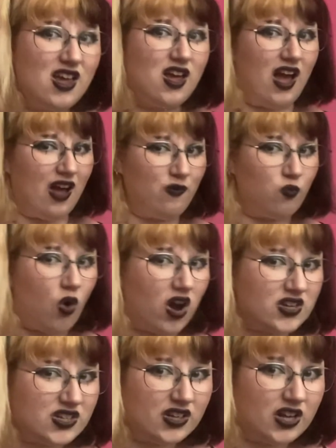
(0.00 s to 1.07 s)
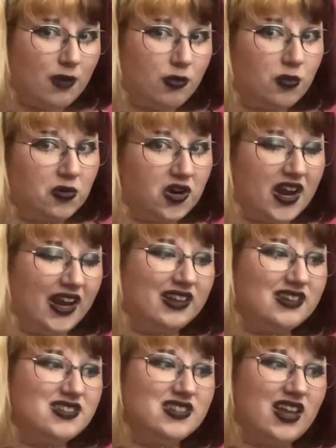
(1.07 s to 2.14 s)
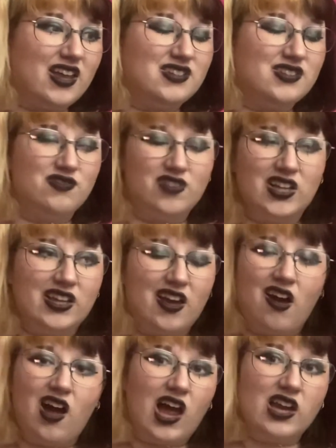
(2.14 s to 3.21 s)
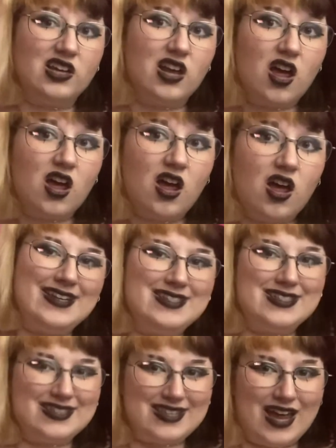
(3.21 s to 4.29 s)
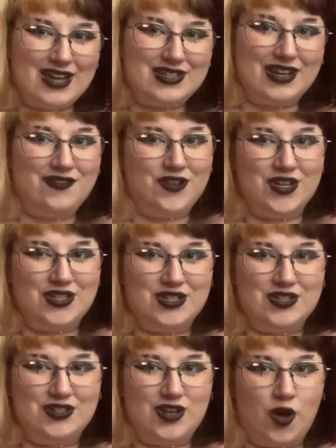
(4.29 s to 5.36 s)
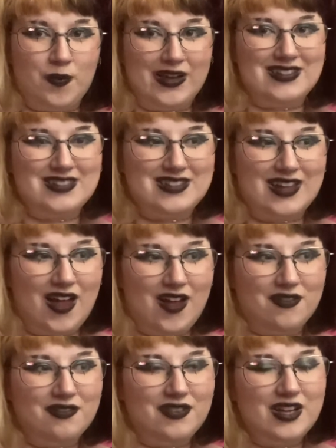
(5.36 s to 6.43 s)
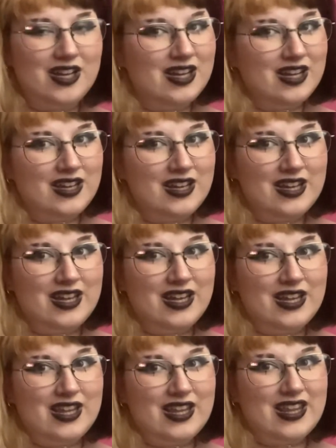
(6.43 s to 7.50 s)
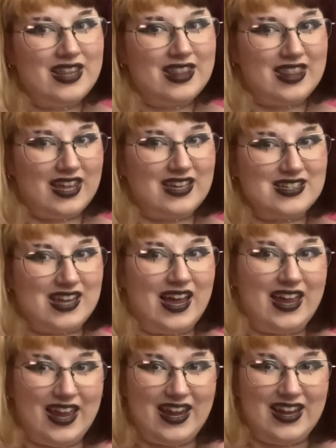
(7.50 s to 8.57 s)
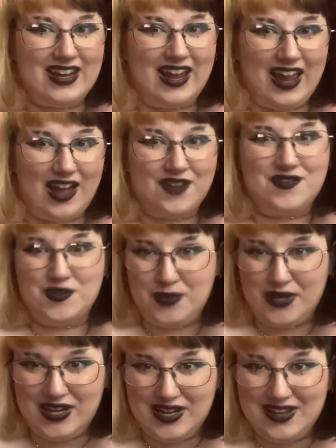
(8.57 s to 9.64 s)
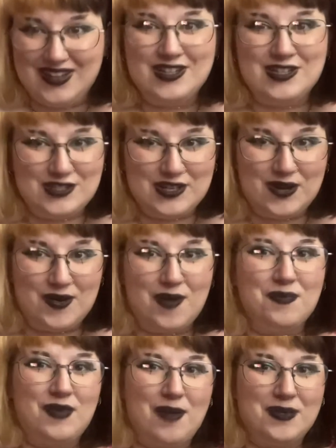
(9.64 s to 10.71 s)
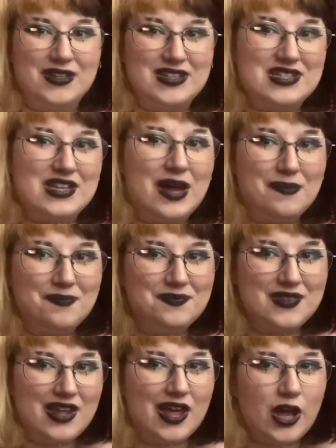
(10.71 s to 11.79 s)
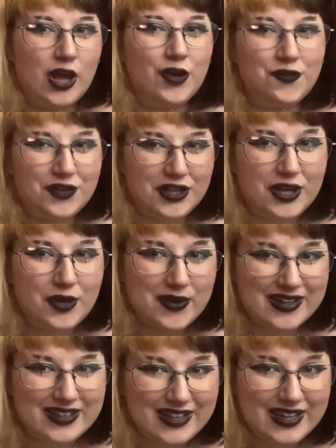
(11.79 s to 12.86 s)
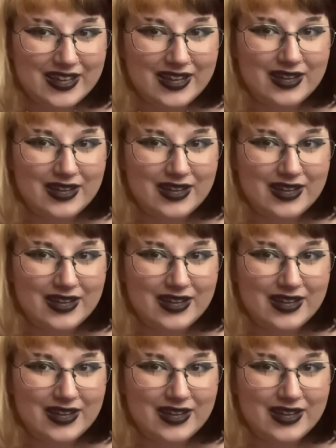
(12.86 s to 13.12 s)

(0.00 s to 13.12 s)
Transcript: I've walked in a couple parades. It's really hot. That's it for this installment of things I hate. I have to pee, so I'm wrapping this up really quickly.